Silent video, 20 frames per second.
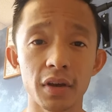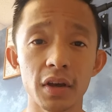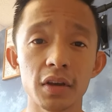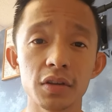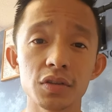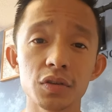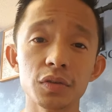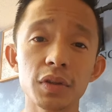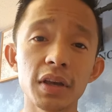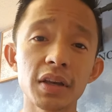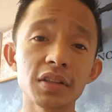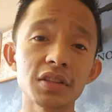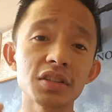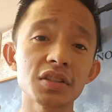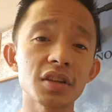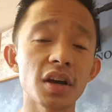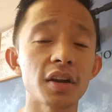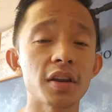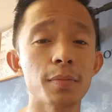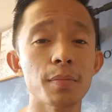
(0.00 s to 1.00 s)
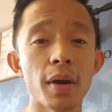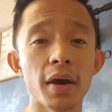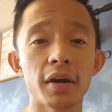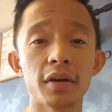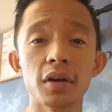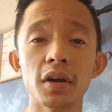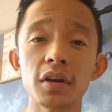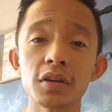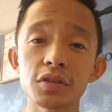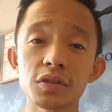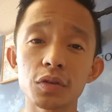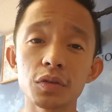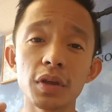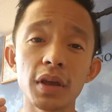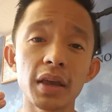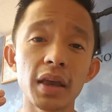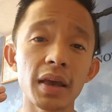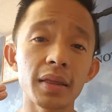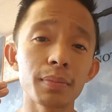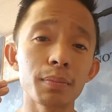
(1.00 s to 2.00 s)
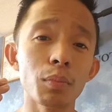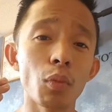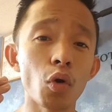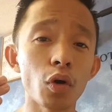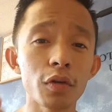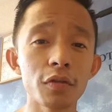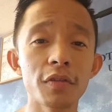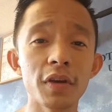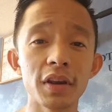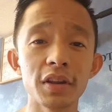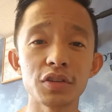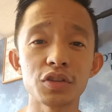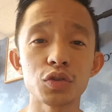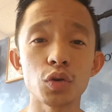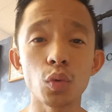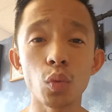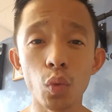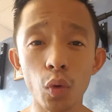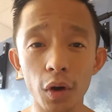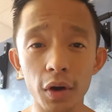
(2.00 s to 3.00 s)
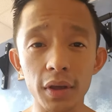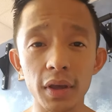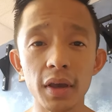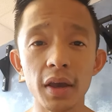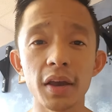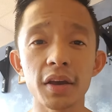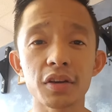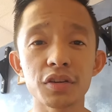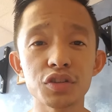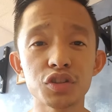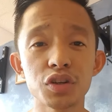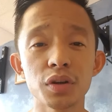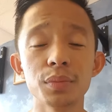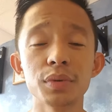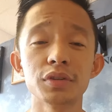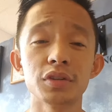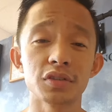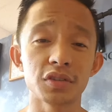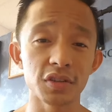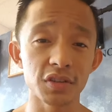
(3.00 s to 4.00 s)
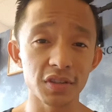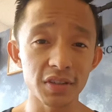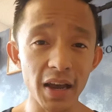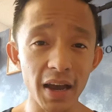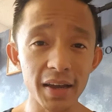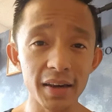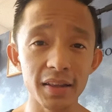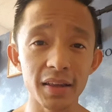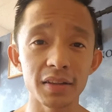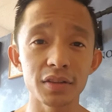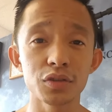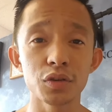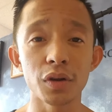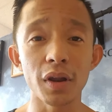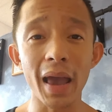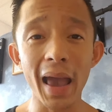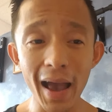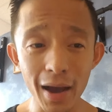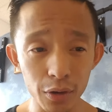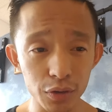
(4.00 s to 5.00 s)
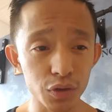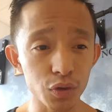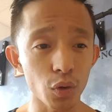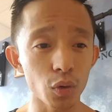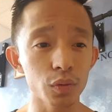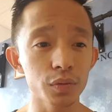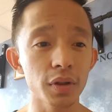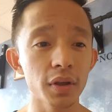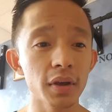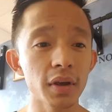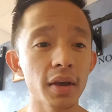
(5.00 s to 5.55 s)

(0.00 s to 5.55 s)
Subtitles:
so they can study better, so they get motivated to work and contribute to society and to the household.